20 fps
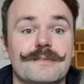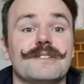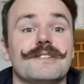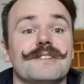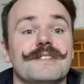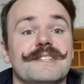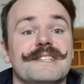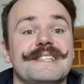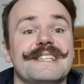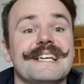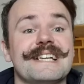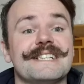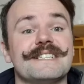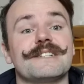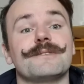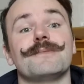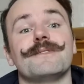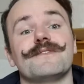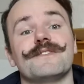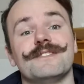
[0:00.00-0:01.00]
So there's things
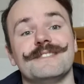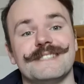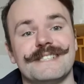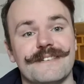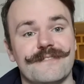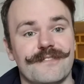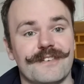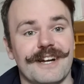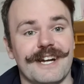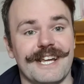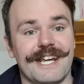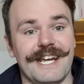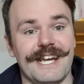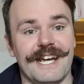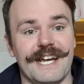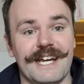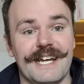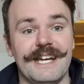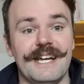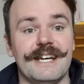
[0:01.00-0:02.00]
that we've done differently
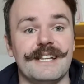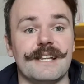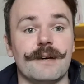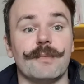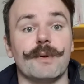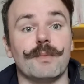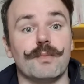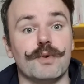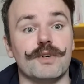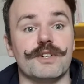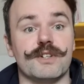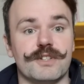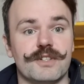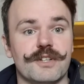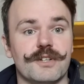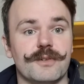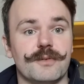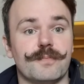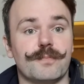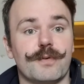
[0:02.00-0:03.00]
here that we wouldn't
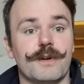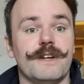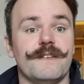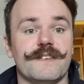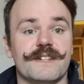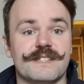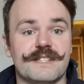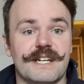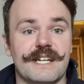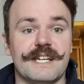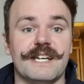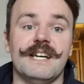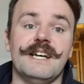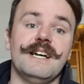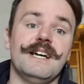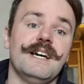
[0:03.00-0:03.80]
do previously.